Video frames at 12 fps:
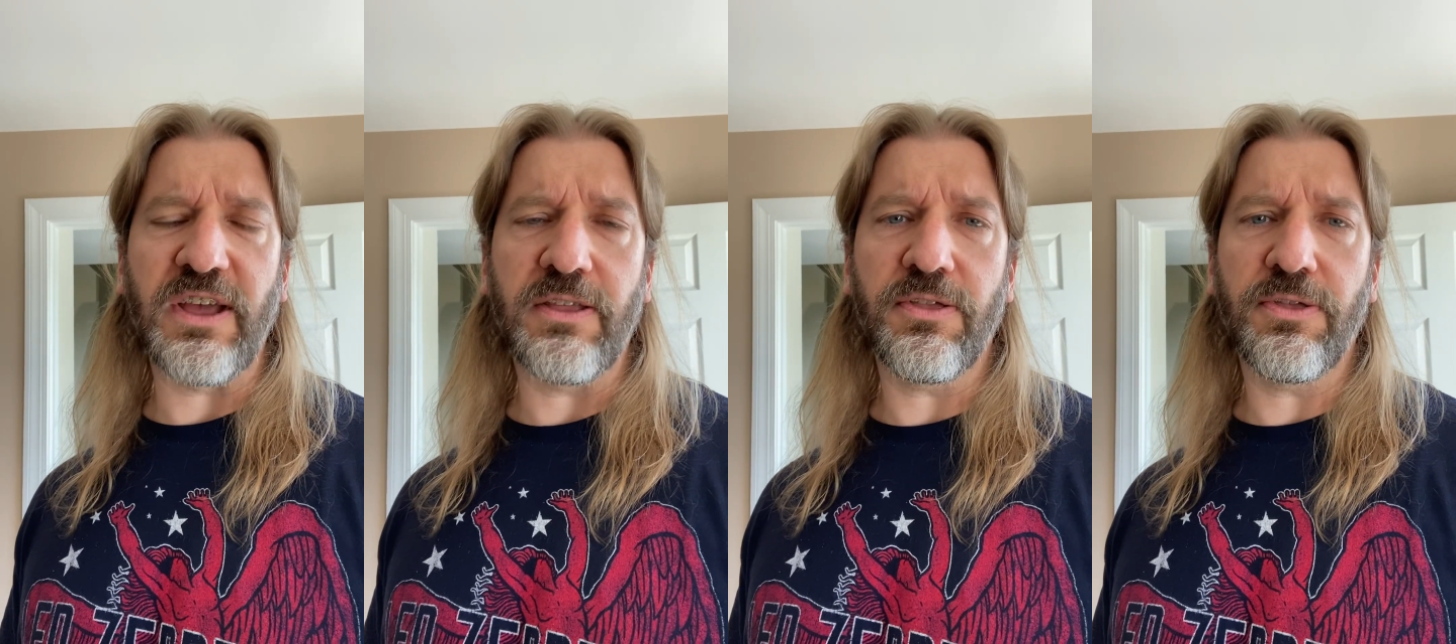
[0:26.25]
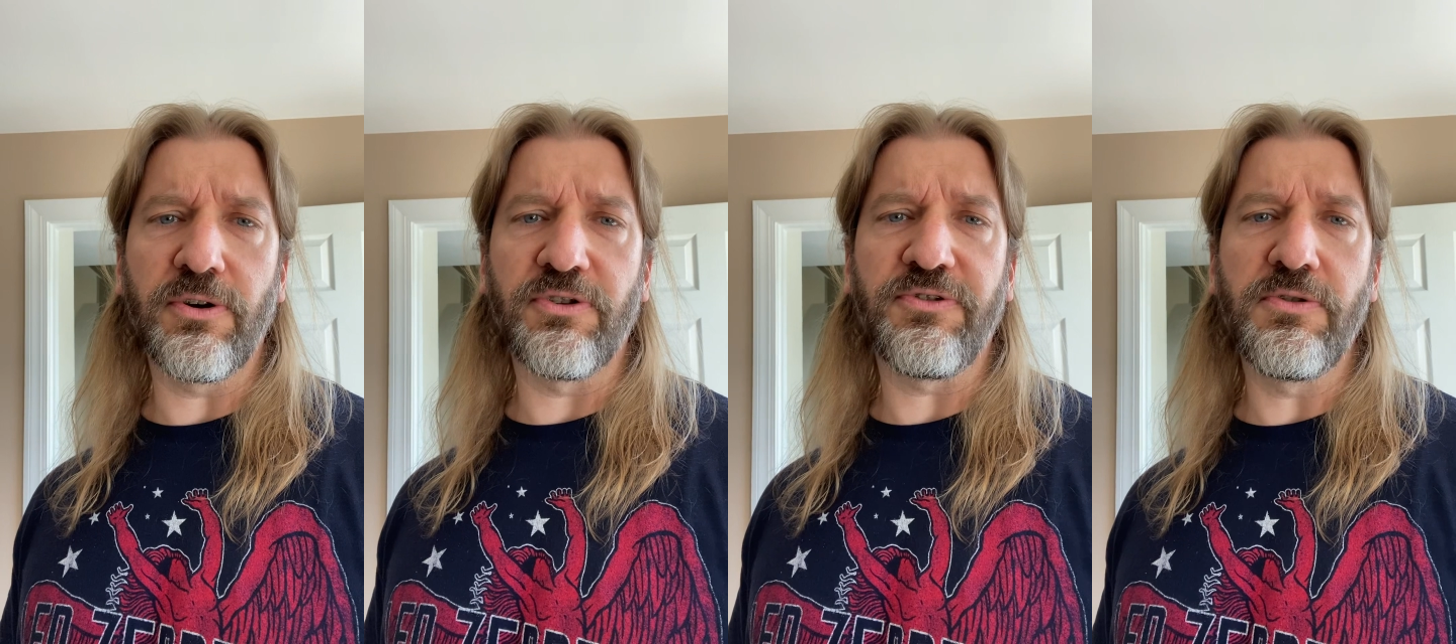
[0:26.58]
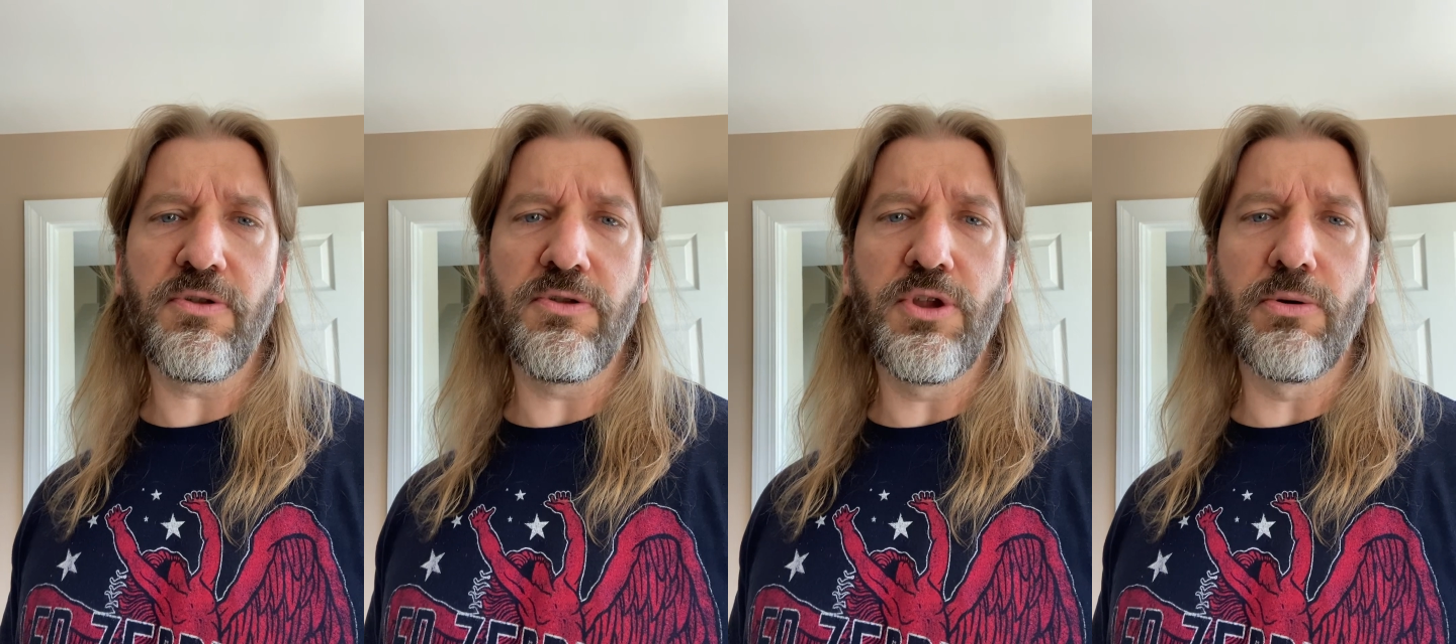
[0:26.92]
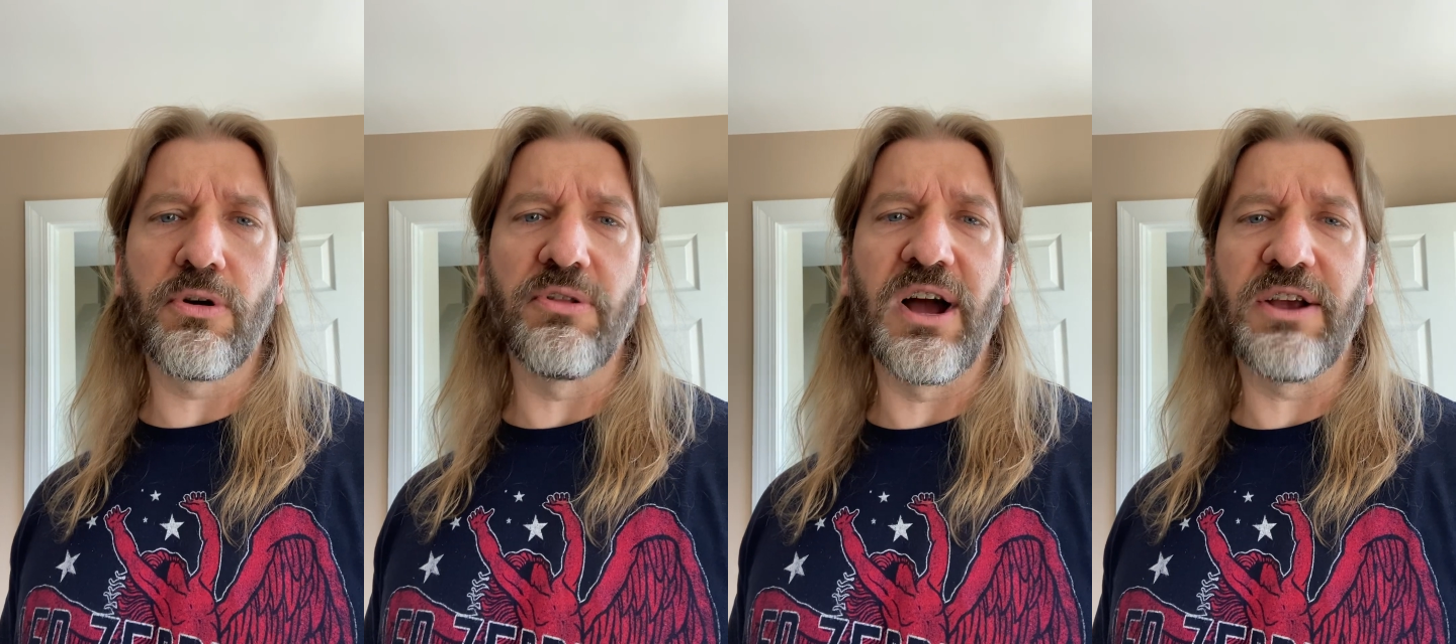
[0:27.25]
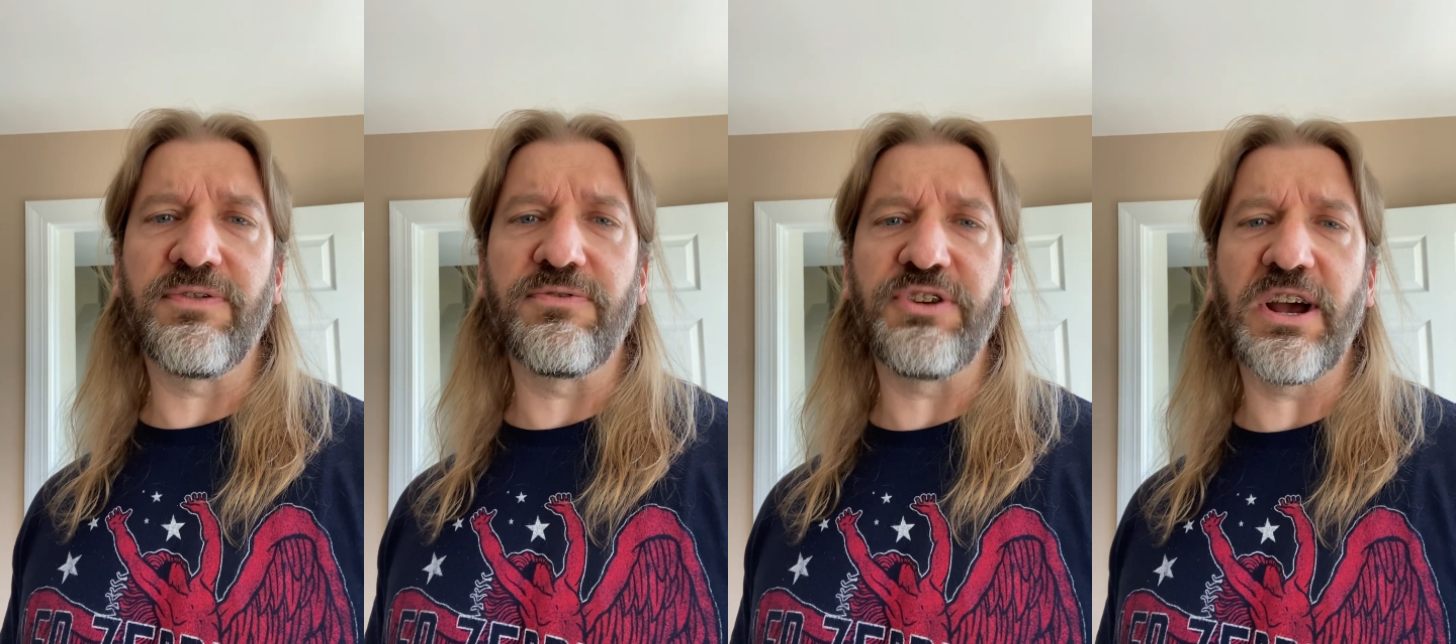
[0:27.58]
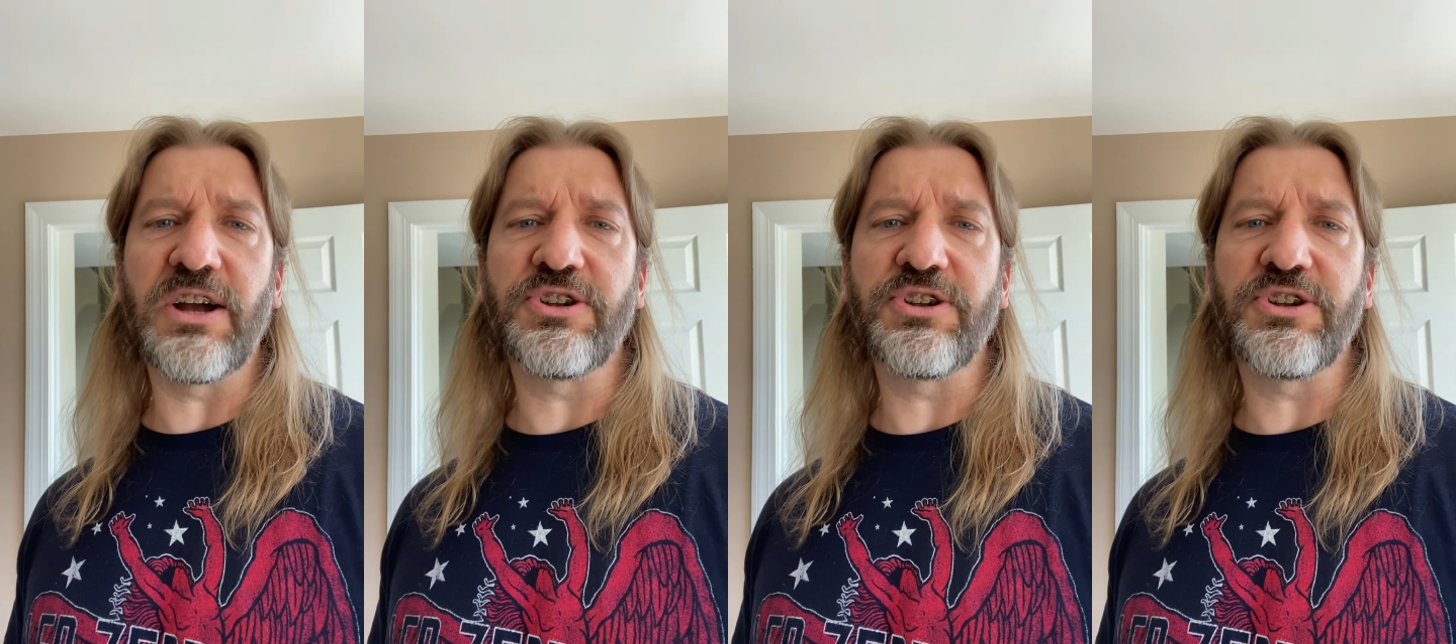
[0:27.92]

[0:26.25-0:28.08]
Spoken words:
that there's newer lines of G.I.